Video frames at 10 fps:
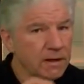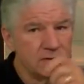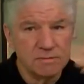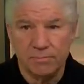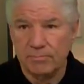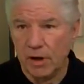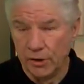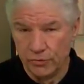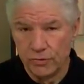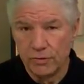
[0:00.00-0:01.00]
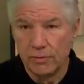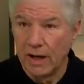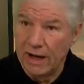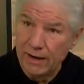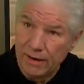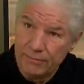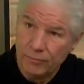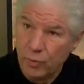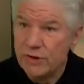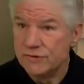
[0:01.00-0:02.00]
some hundred, I,
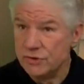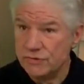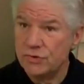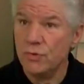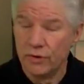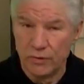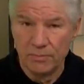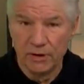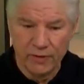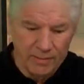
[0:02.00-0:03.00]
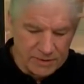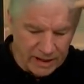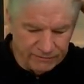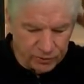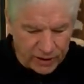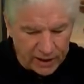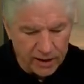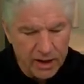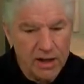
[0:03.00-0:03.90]
we used to use two hundred milligram Diflucan.